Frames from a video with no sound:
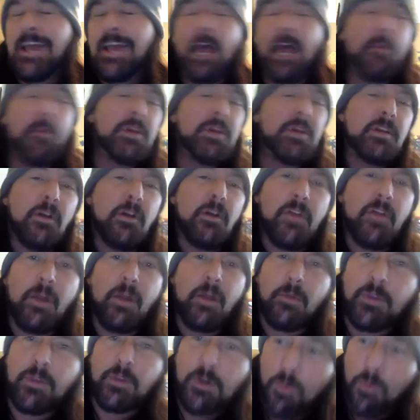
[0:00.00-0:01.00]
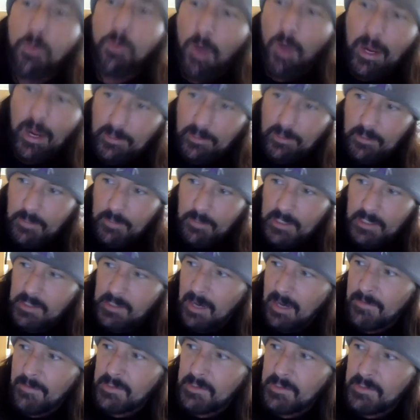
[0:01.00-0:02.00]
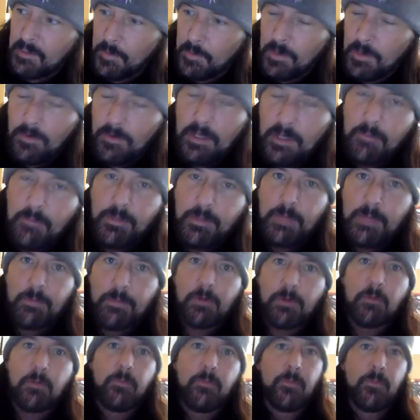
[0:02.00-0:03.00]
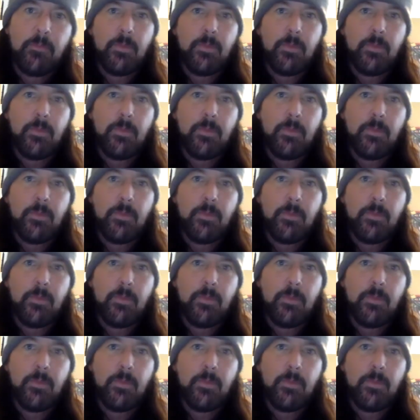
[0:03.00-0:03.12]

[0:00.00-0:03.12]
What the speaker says: And we did all that really quietly because obviously we don't need people